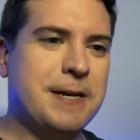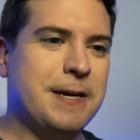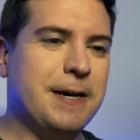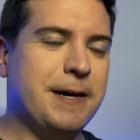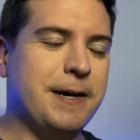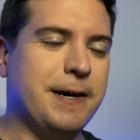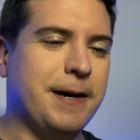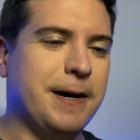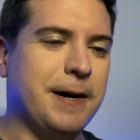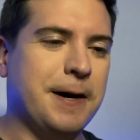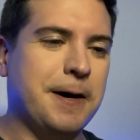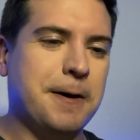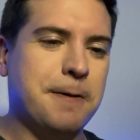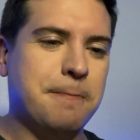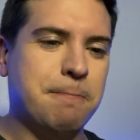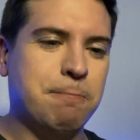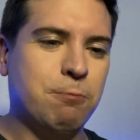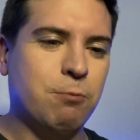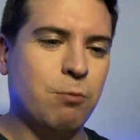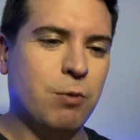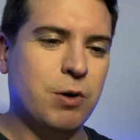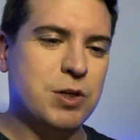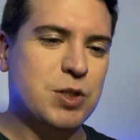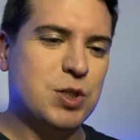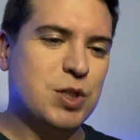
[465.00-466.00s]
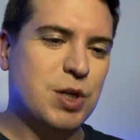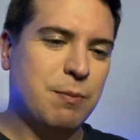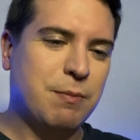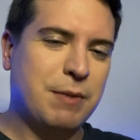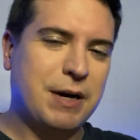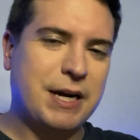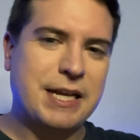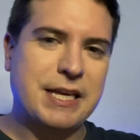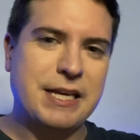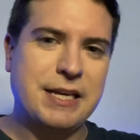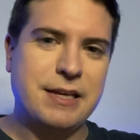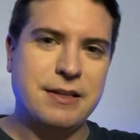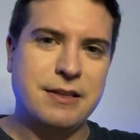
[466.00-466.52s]
where
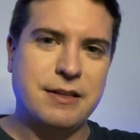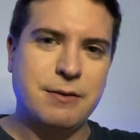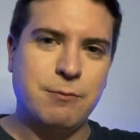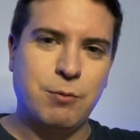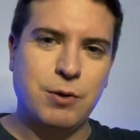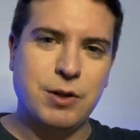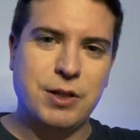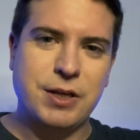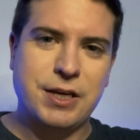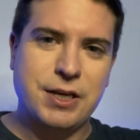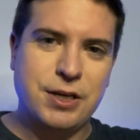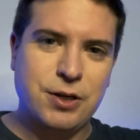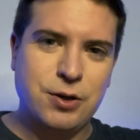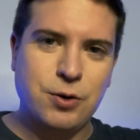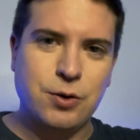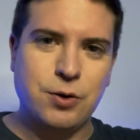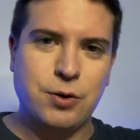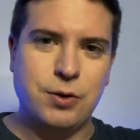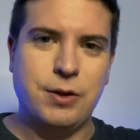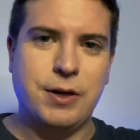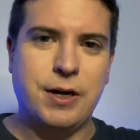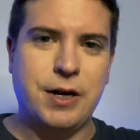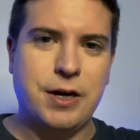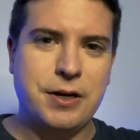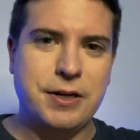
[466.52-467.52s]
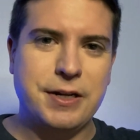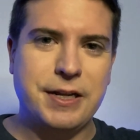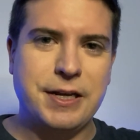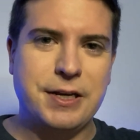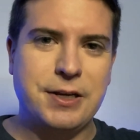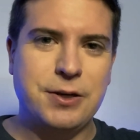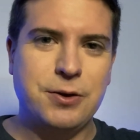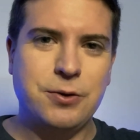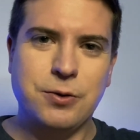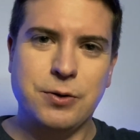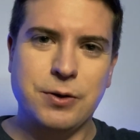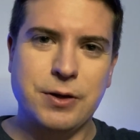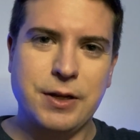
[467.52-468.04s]
the holiday
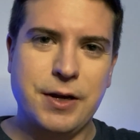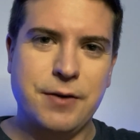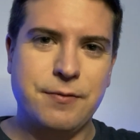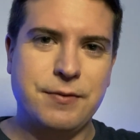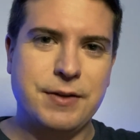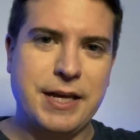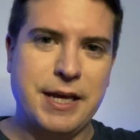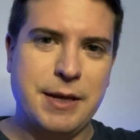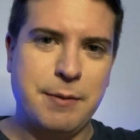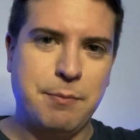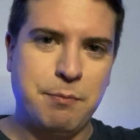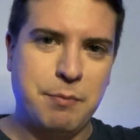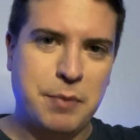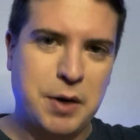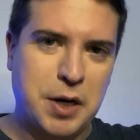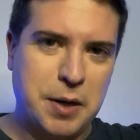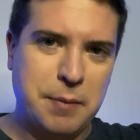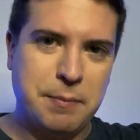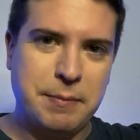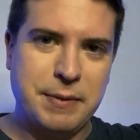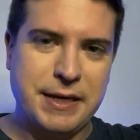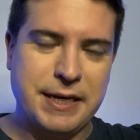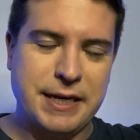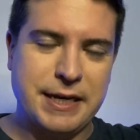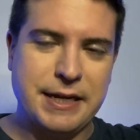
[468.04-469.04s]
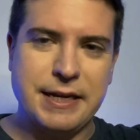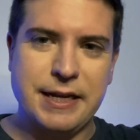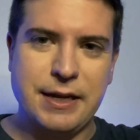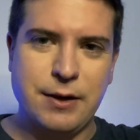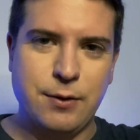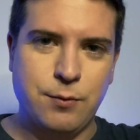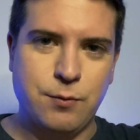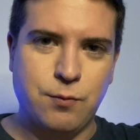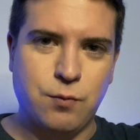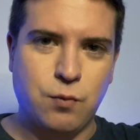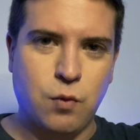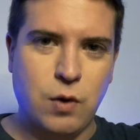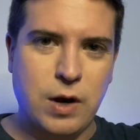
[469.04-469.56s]
killer left a pumpkin,
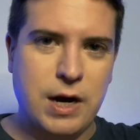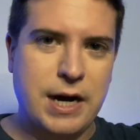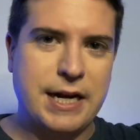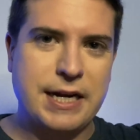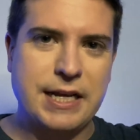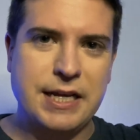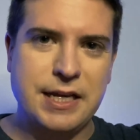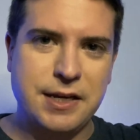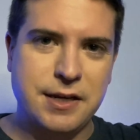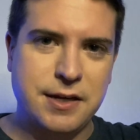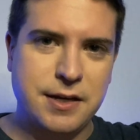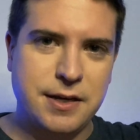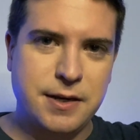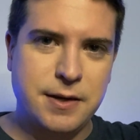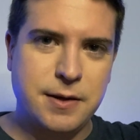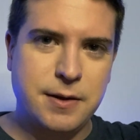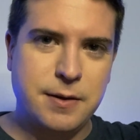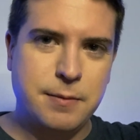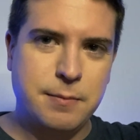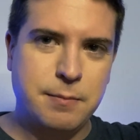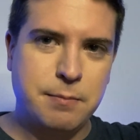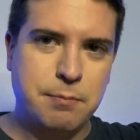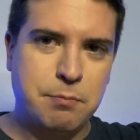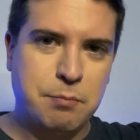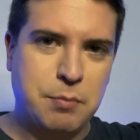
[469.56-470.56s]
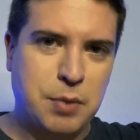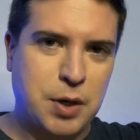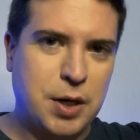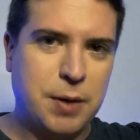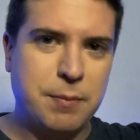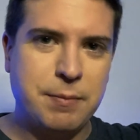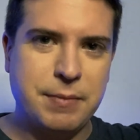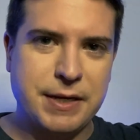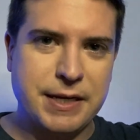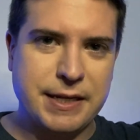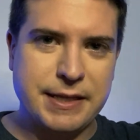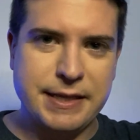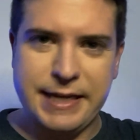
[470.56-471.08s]
a rotting
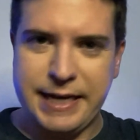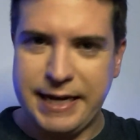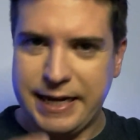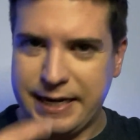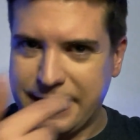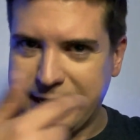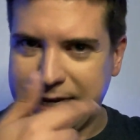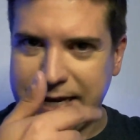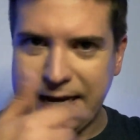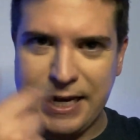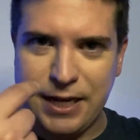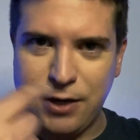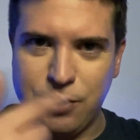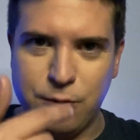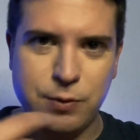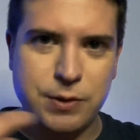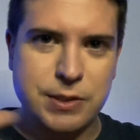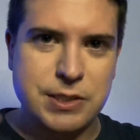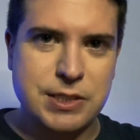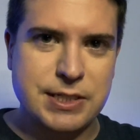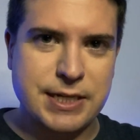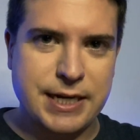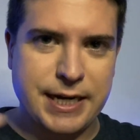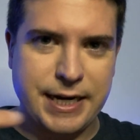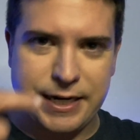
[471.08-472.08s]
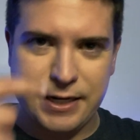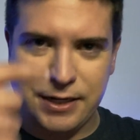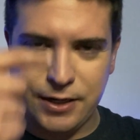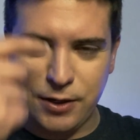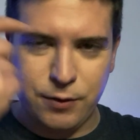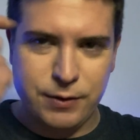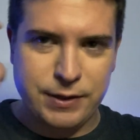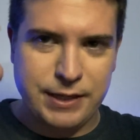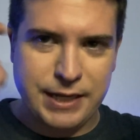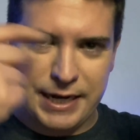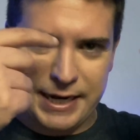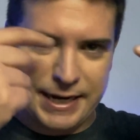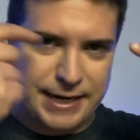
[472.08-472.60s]
pumpkin that had a candle inside, you know,
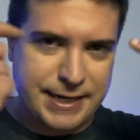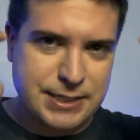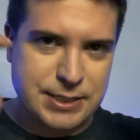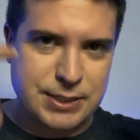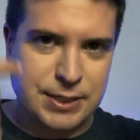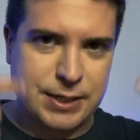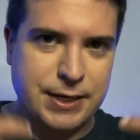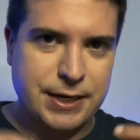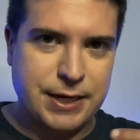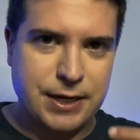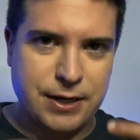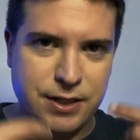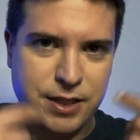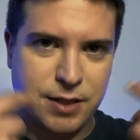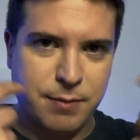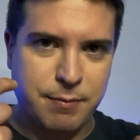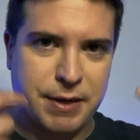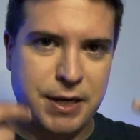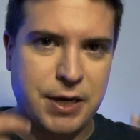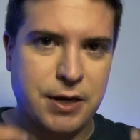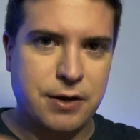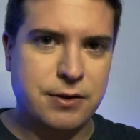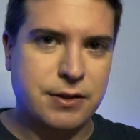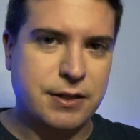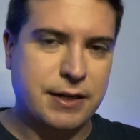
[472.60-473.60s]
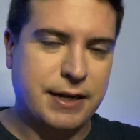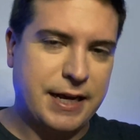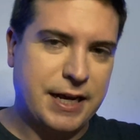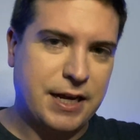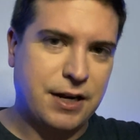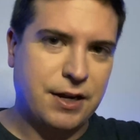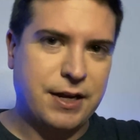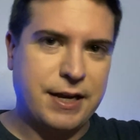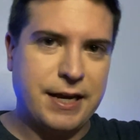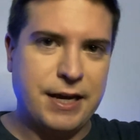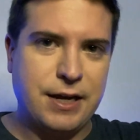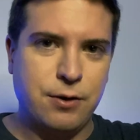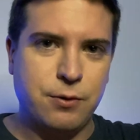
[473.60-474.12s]
and the eyes cut out in the mouth, and they had a
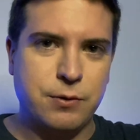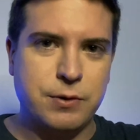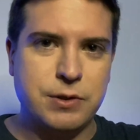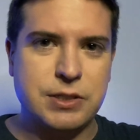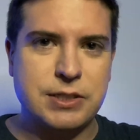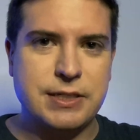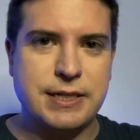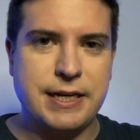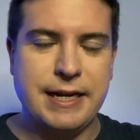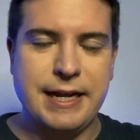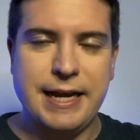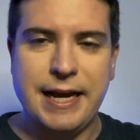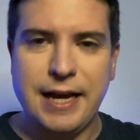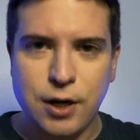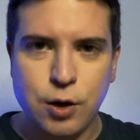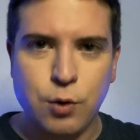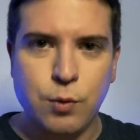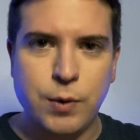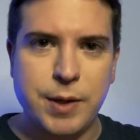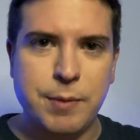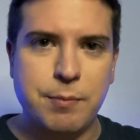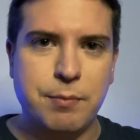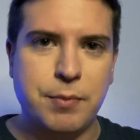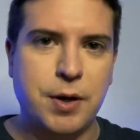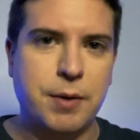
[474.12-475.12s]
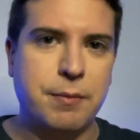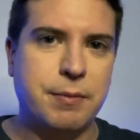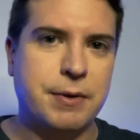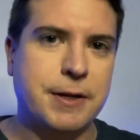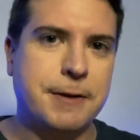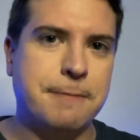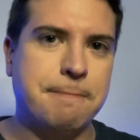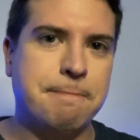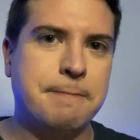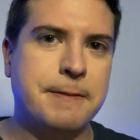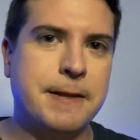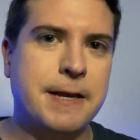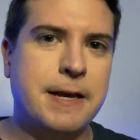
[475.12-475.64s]
candle inside, a Halloween pumpkin.